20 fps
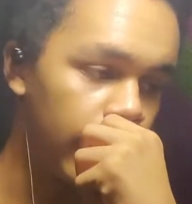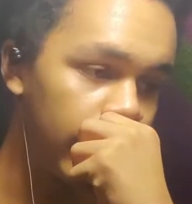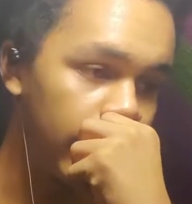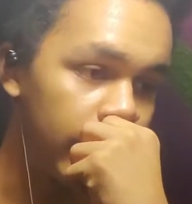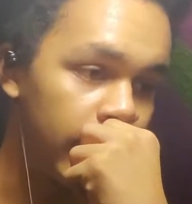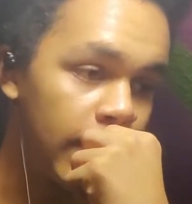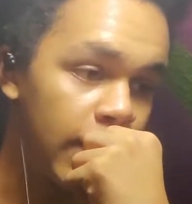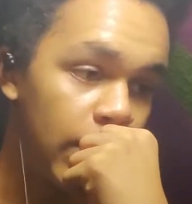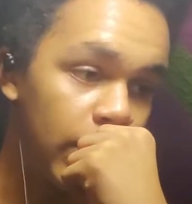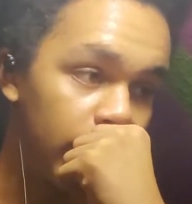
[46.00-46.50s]

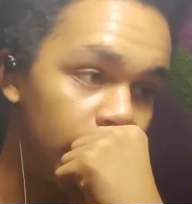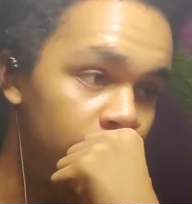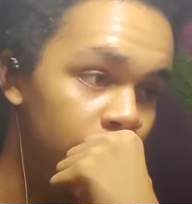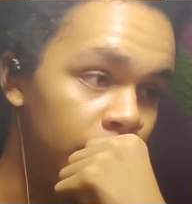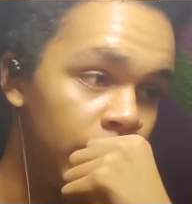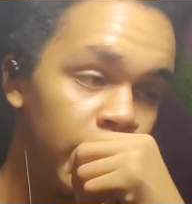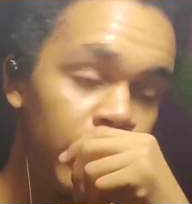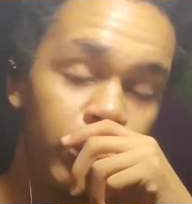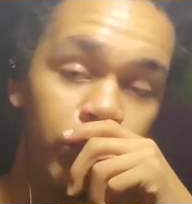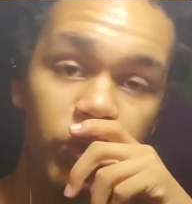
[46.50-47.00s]
Now,
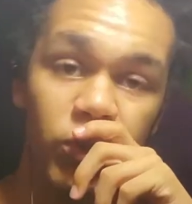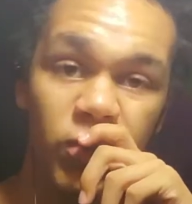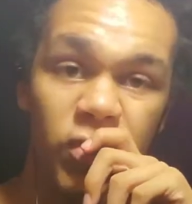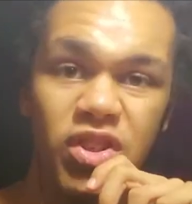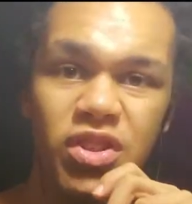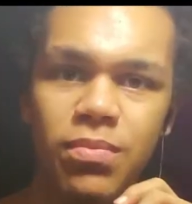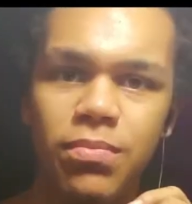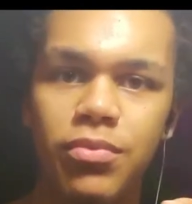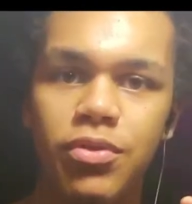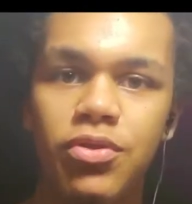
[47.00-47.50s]

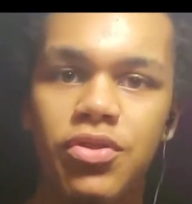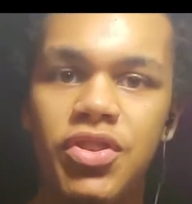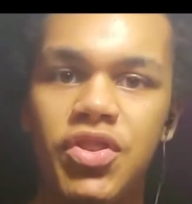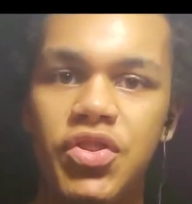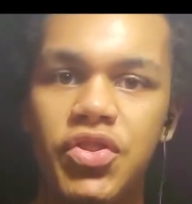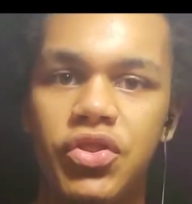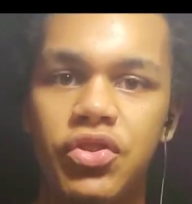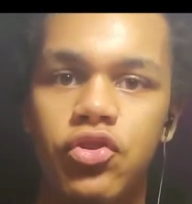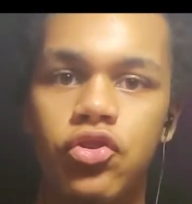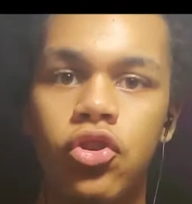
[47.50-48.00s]
there's
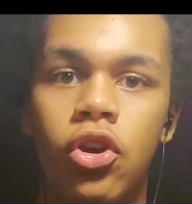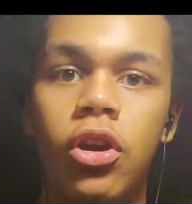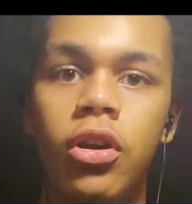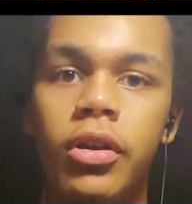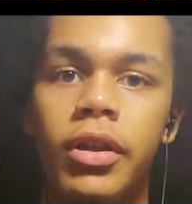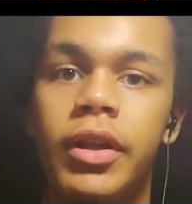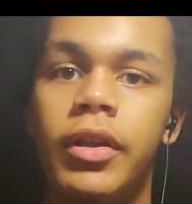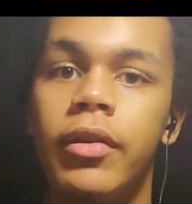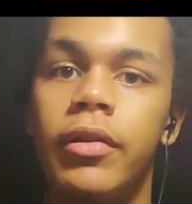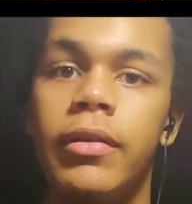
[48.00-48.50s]
this chart
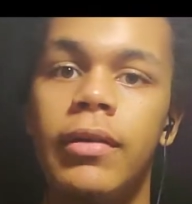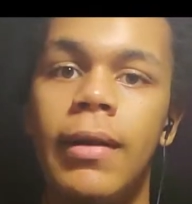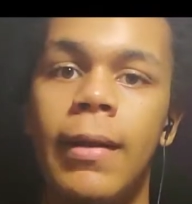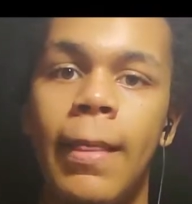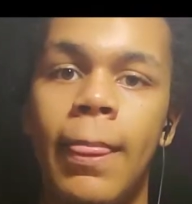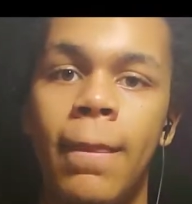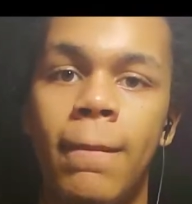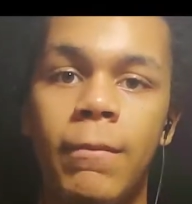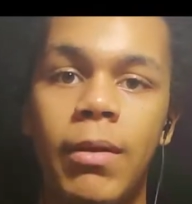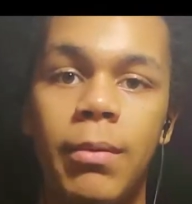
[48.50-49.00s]
here
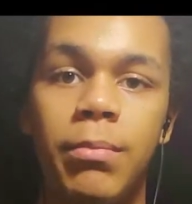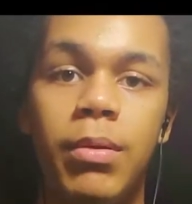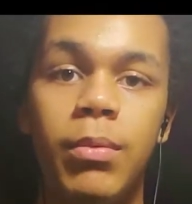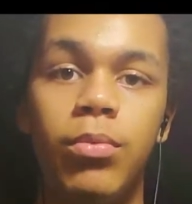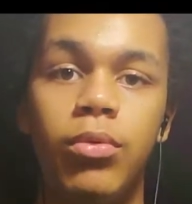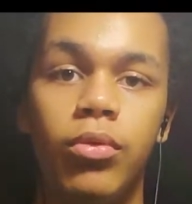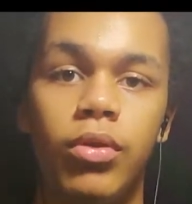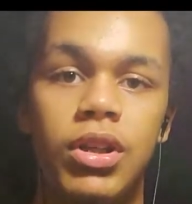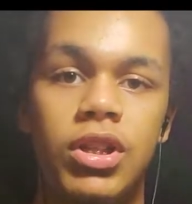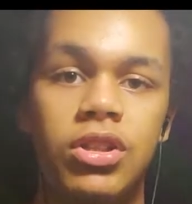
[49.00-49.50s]
that
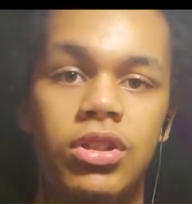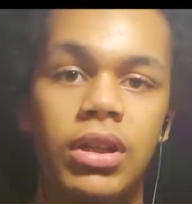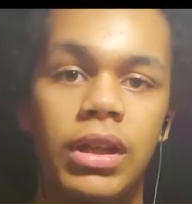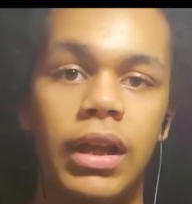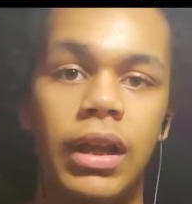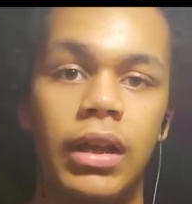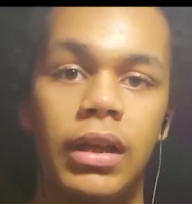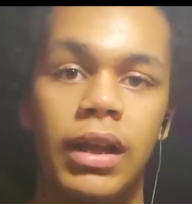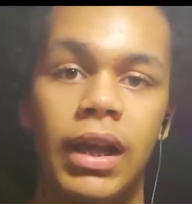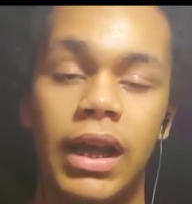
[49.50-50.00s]
people always look
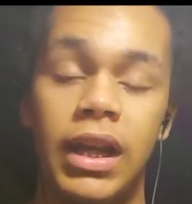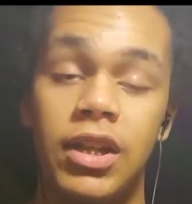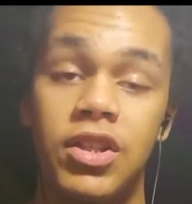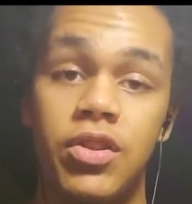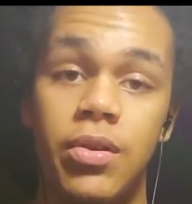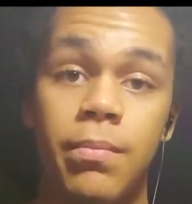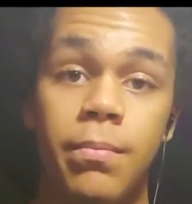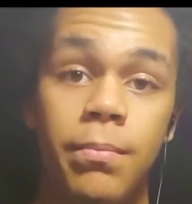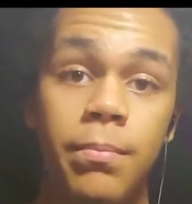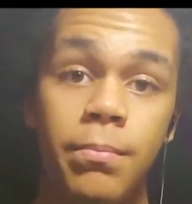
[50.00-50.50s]
at, and it's
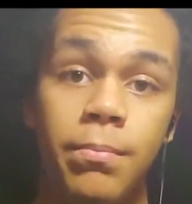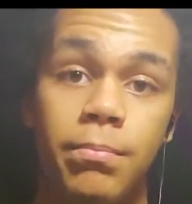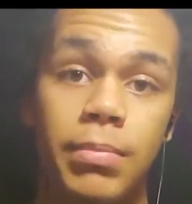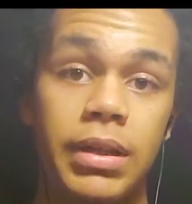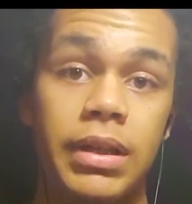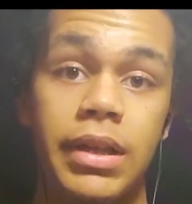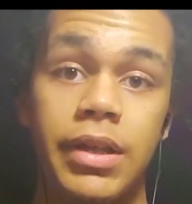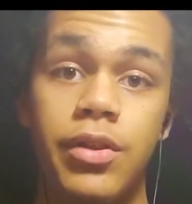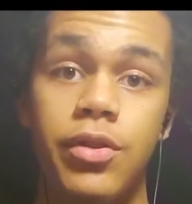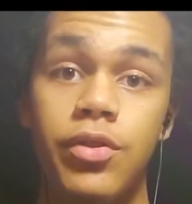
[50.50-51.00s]

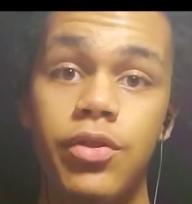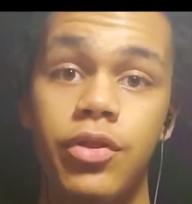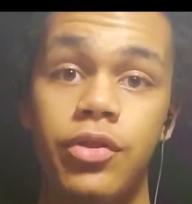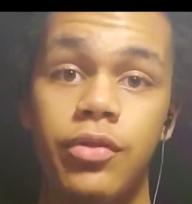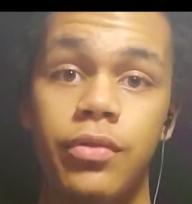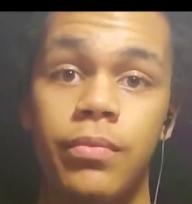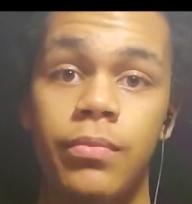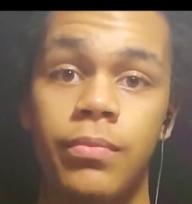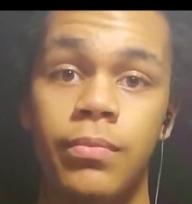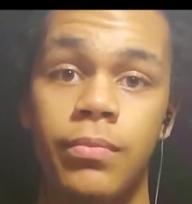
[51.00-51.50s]
beginners
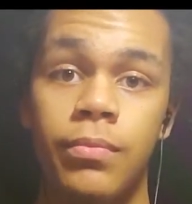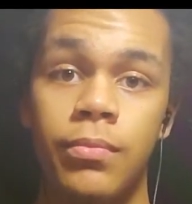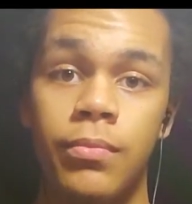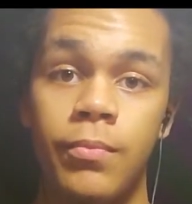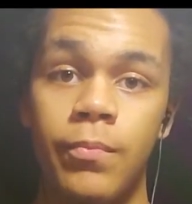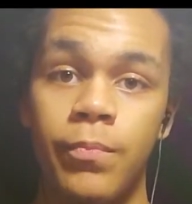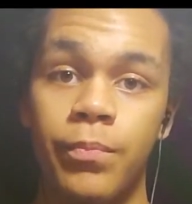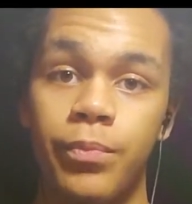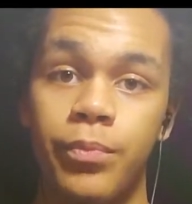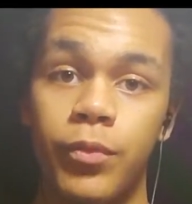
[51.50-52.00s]

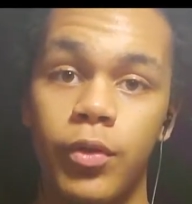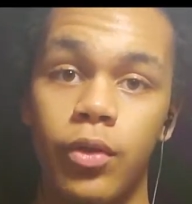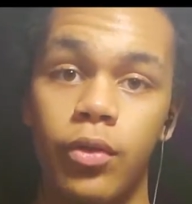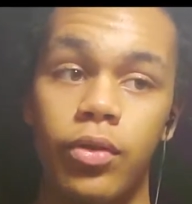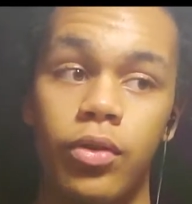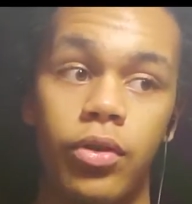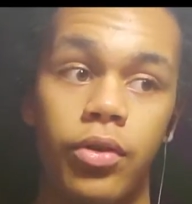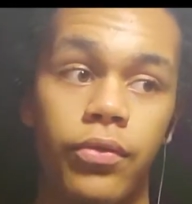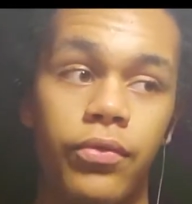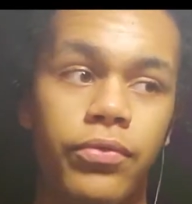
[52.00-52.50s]

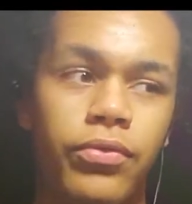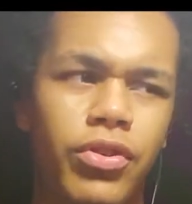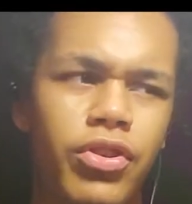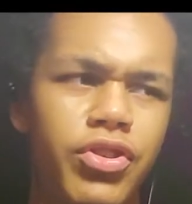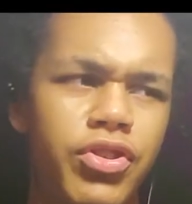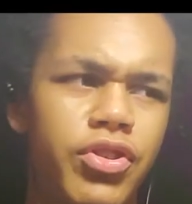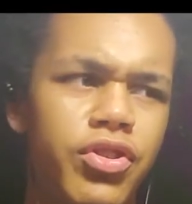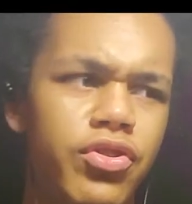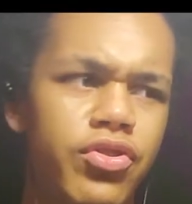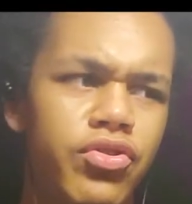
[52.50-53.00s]
or
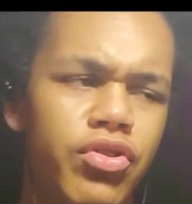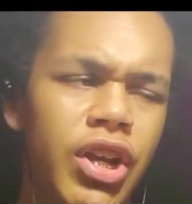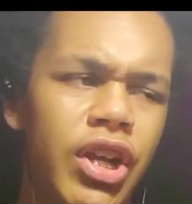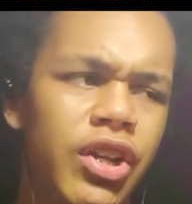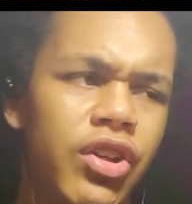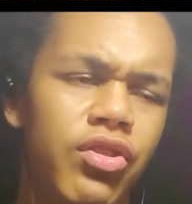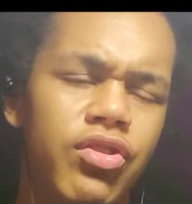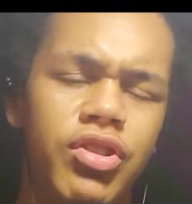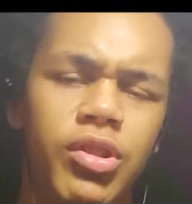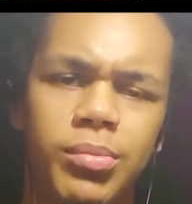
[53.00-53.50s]
first year training
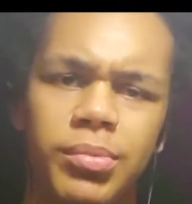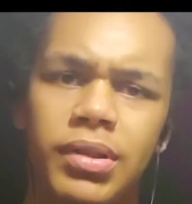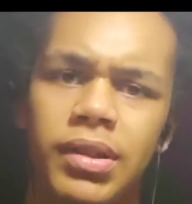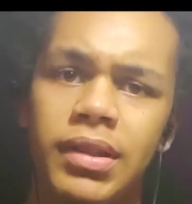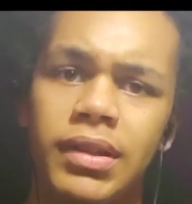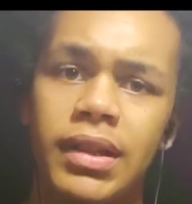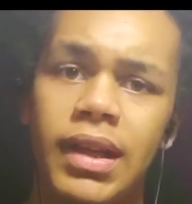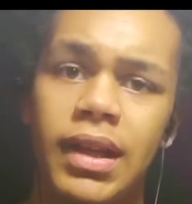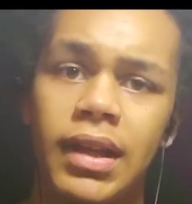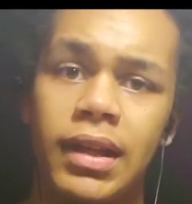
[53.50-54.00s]
or something like
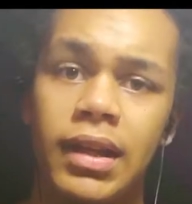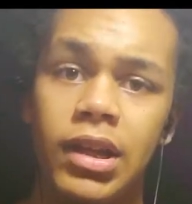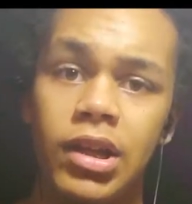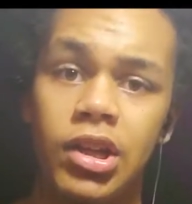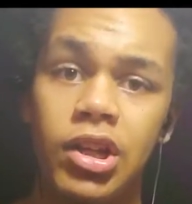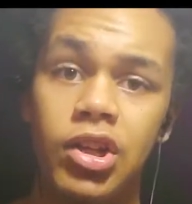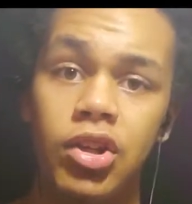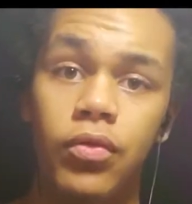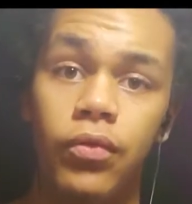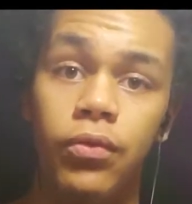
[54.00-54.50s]
that,
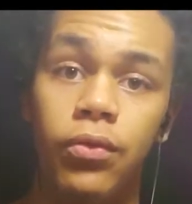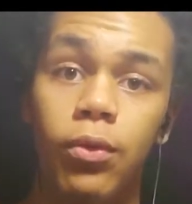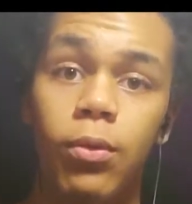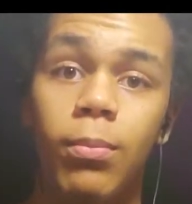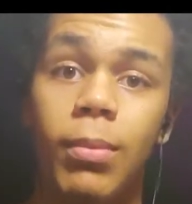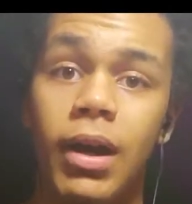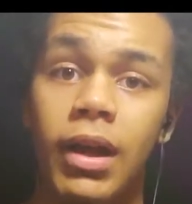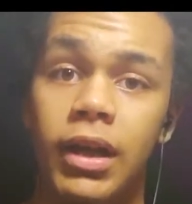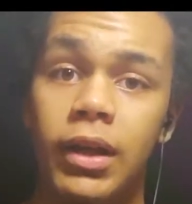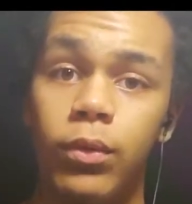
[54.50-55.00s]
full
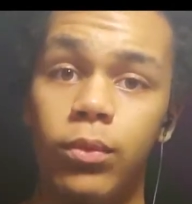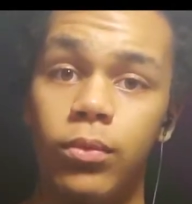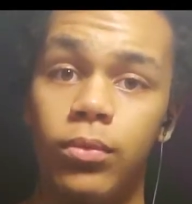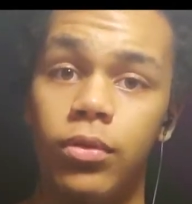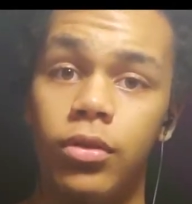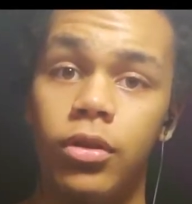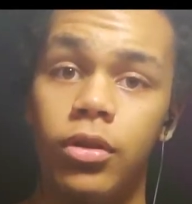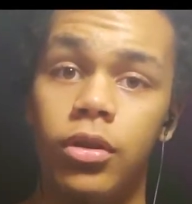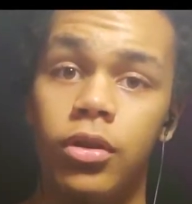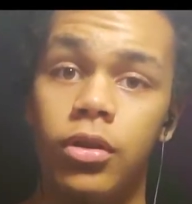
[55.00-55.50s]
body
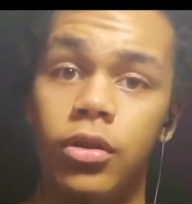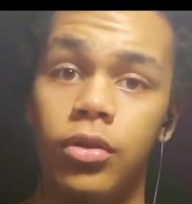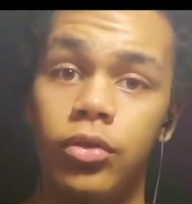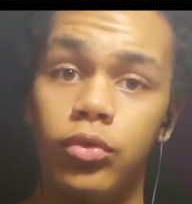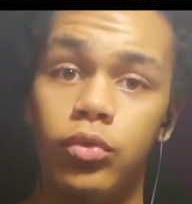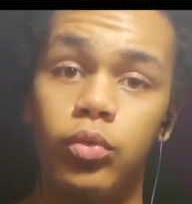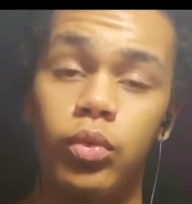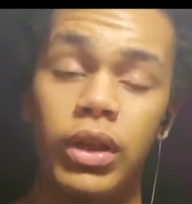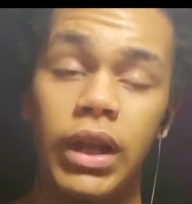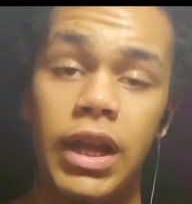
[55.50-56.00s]

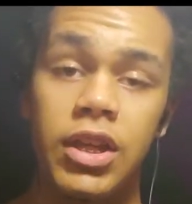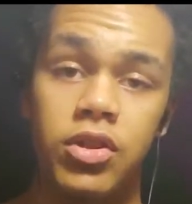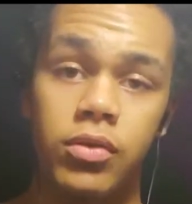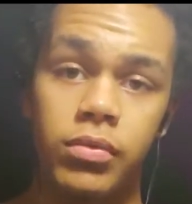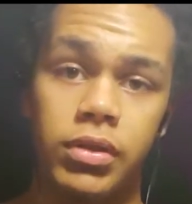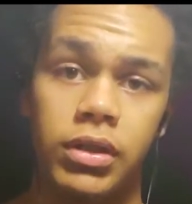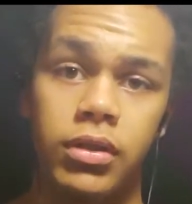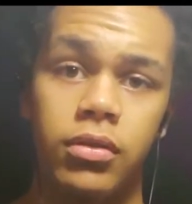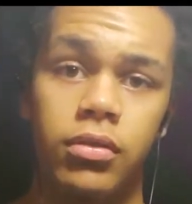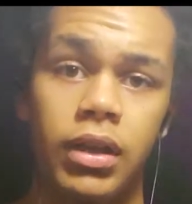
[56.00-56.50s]
3 days a
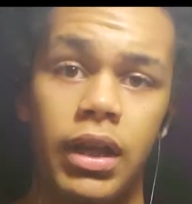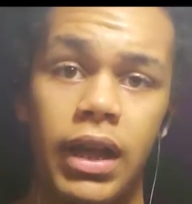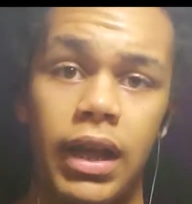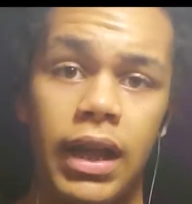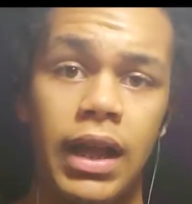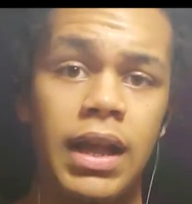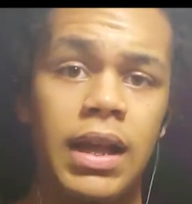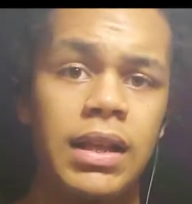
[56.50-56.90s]
week, okay?